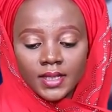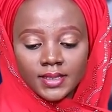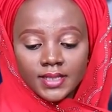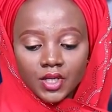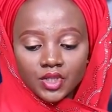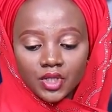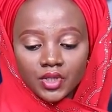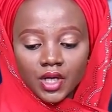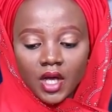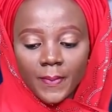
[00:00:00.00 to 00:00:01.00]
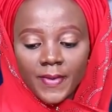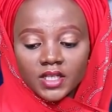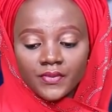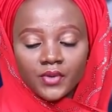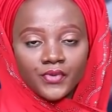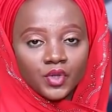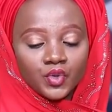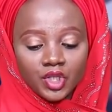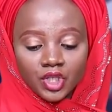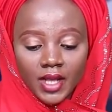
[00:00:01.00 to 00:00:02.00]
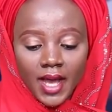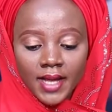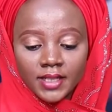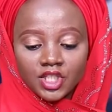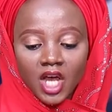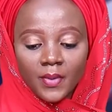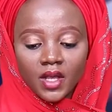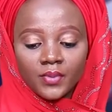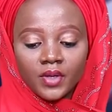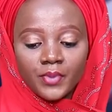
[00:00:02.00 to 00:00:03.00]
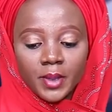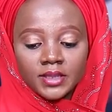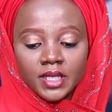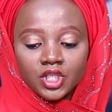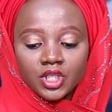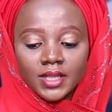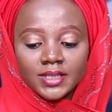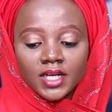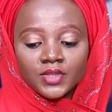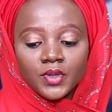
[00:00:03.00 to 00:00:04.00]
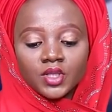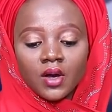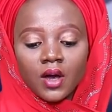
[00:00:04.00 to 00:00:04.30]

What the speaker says: Secretary to the Government of the Federation and Chairman of the Presidential Task Force on